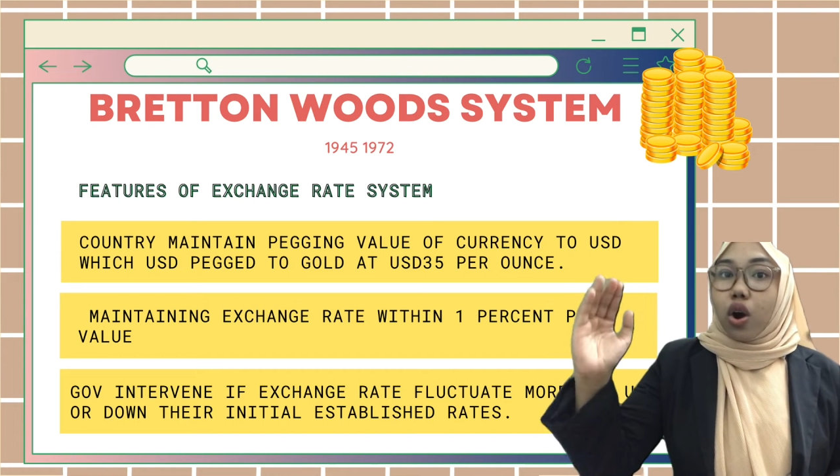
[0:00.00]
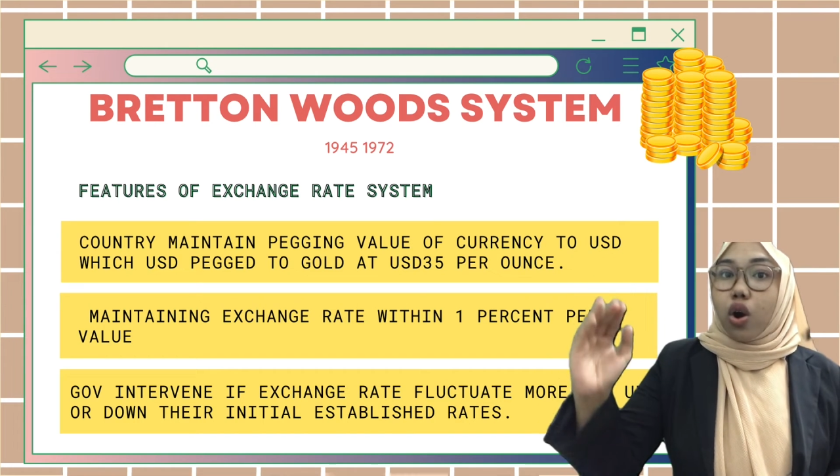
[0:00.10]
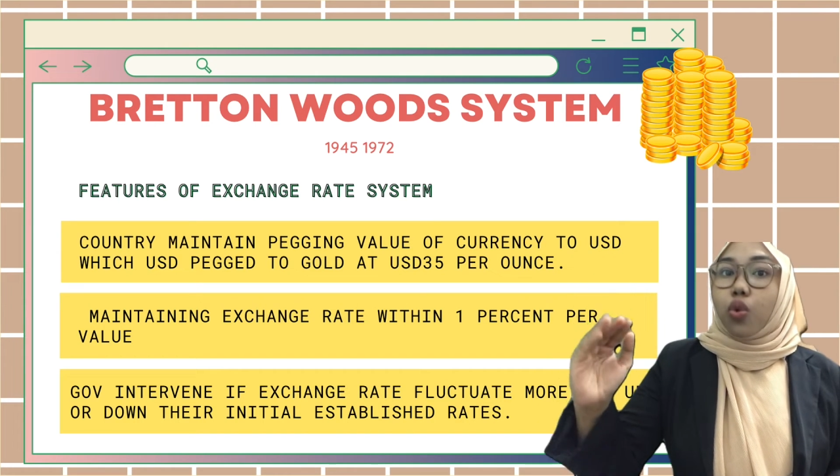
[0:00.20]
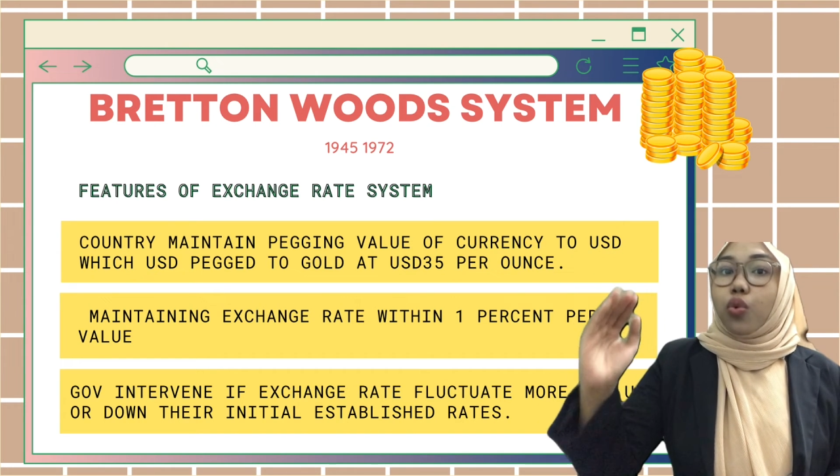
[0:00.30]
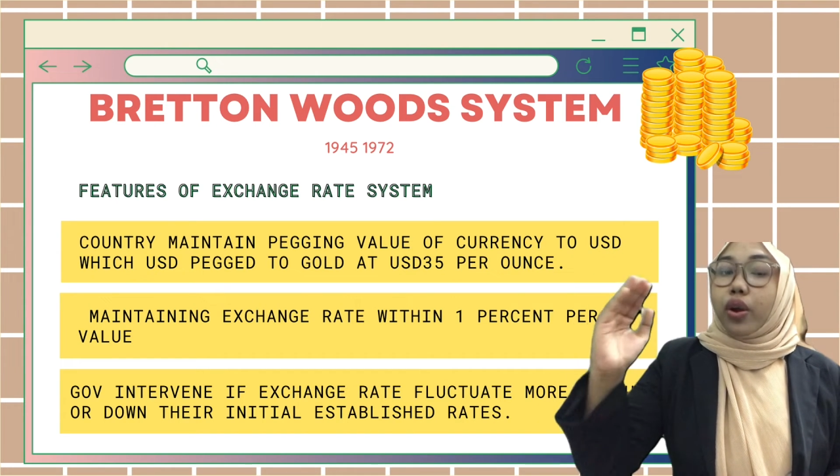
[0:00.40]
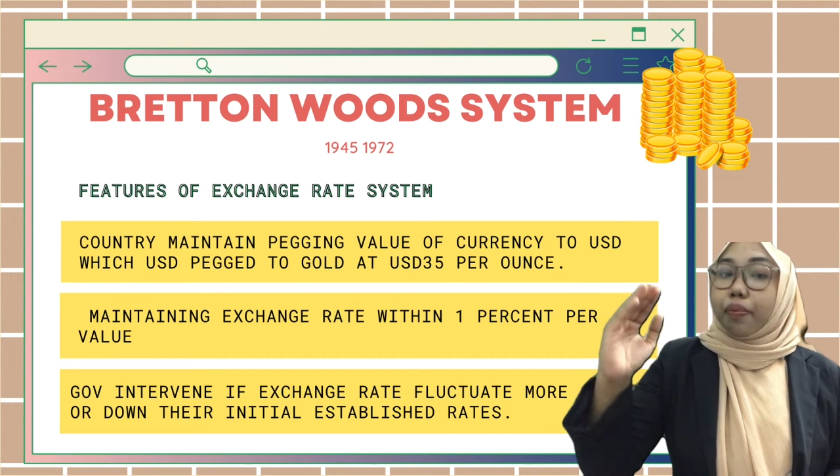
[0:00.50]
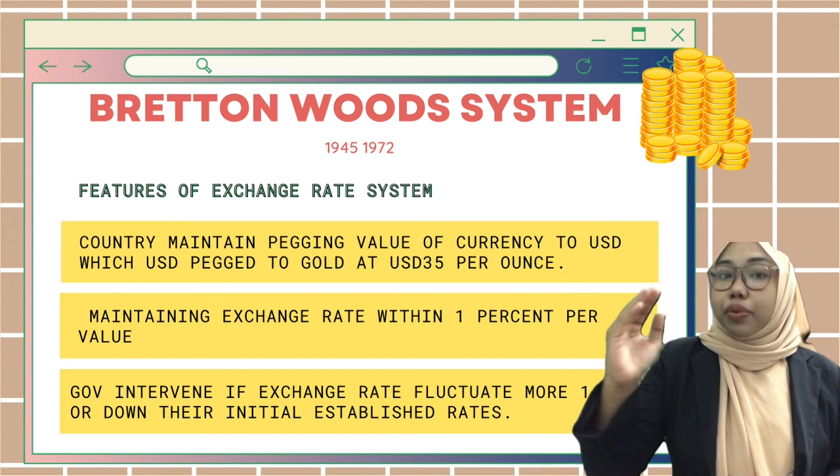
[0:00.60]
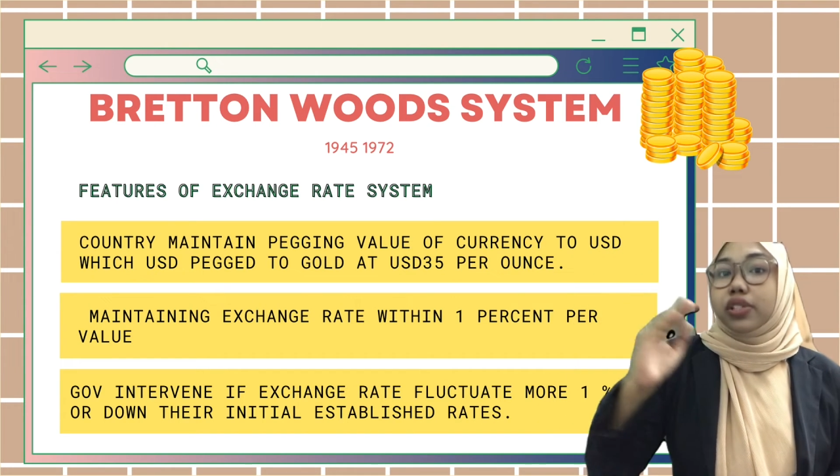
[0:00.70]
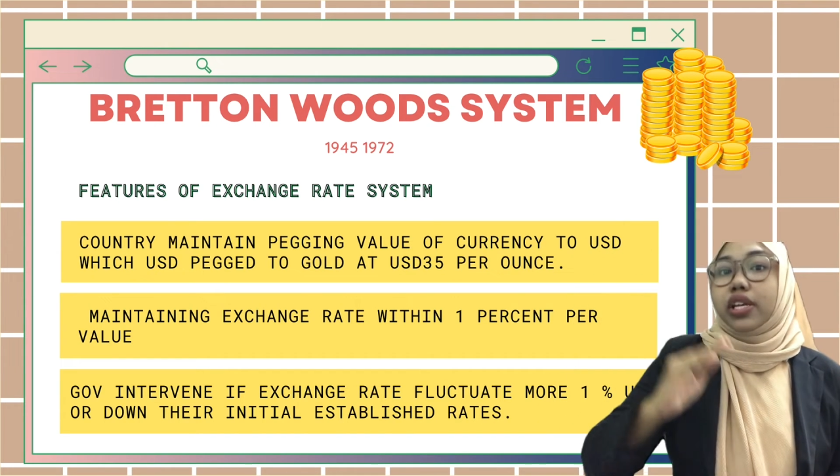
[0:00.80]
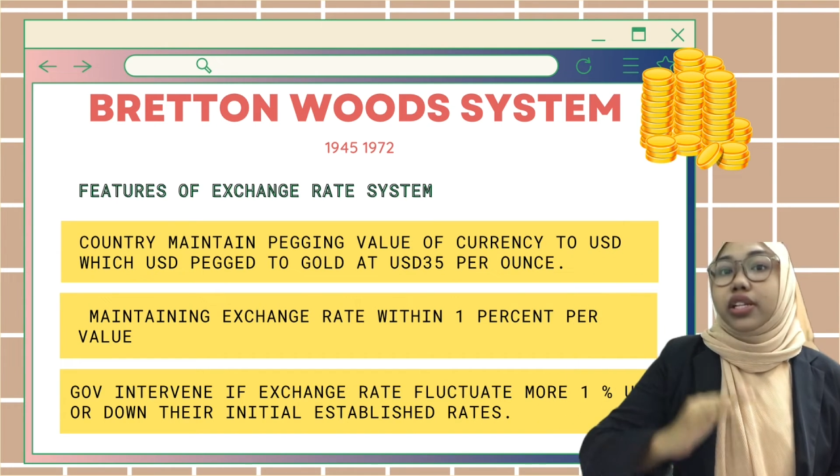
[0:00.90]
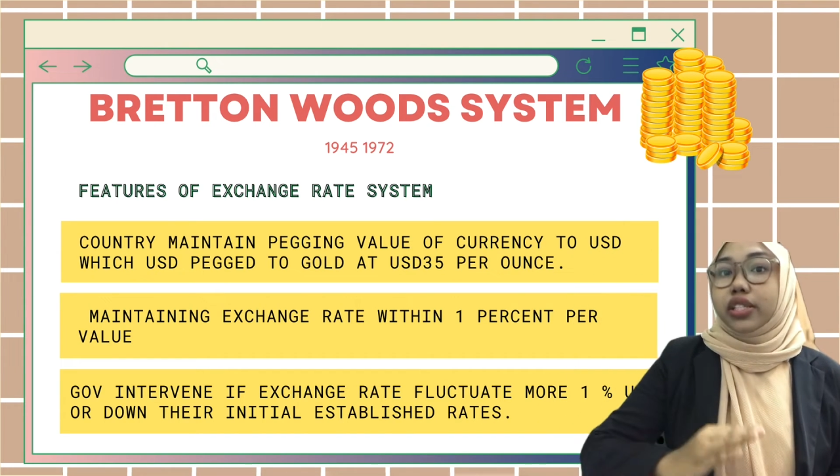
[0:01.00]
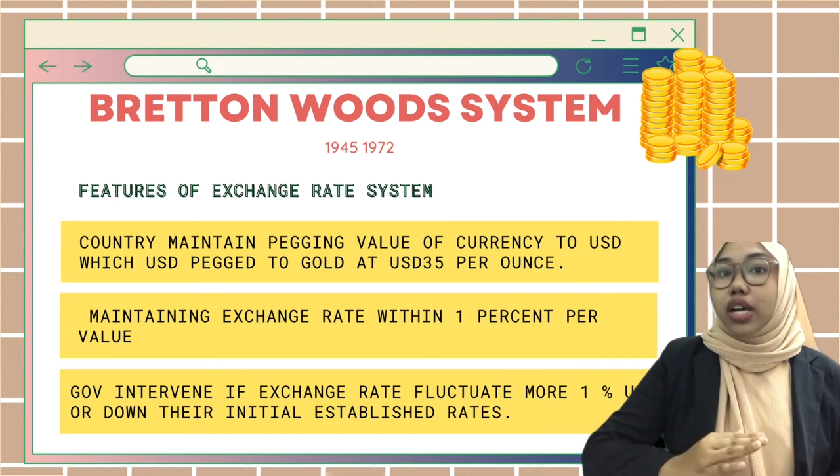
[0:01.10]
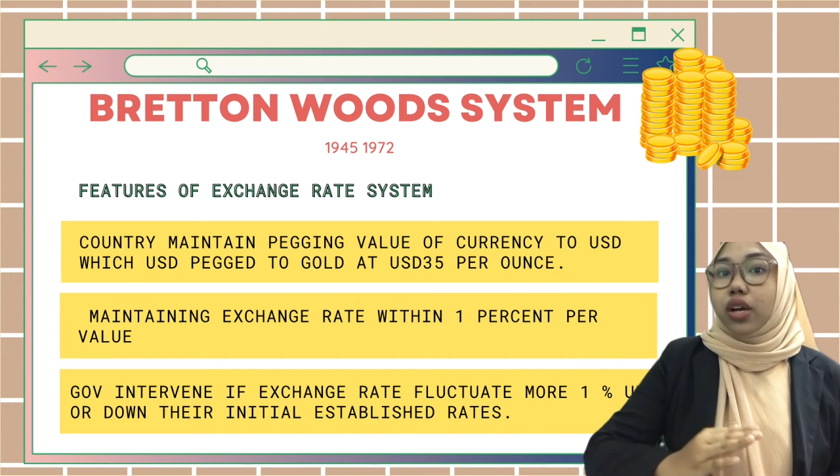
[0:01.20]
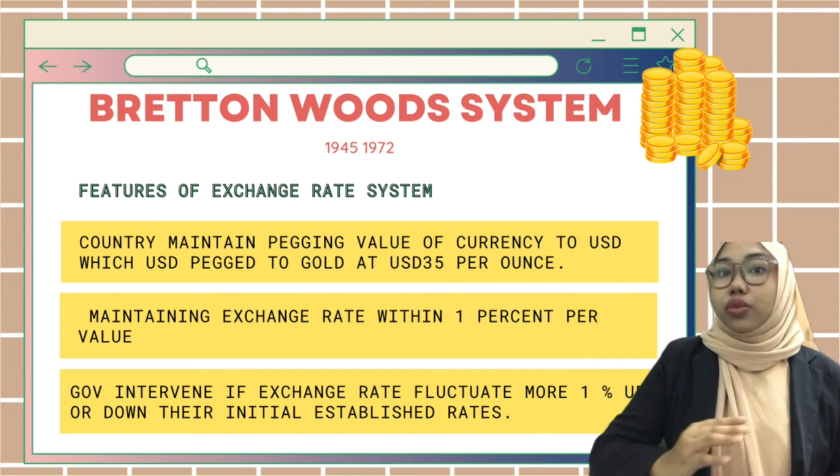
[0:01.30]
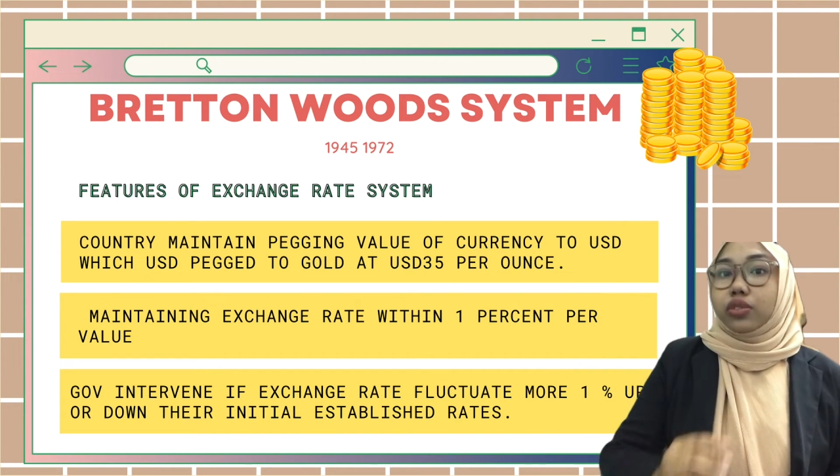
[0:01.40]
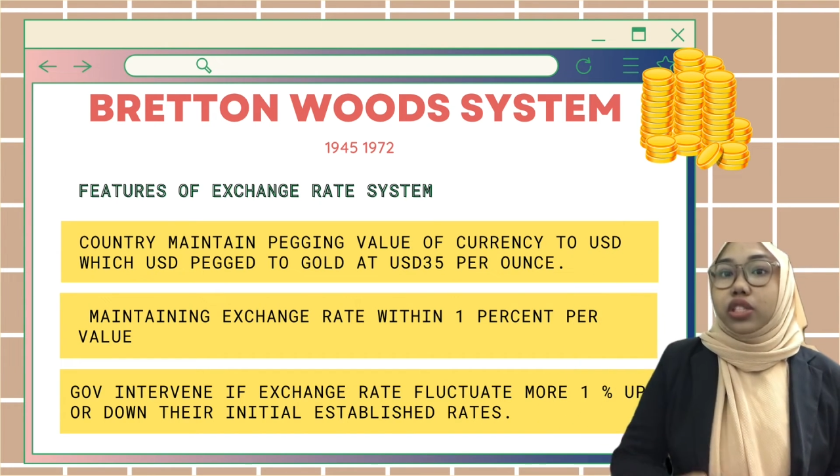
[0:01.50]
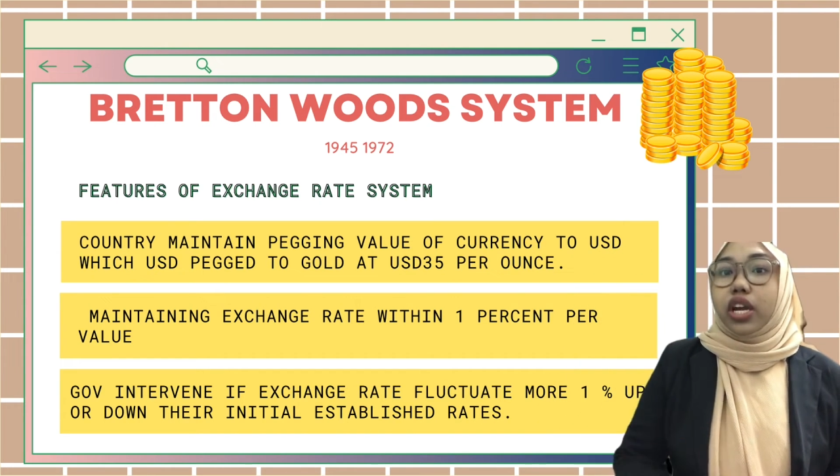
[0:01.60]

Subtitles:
or 1% down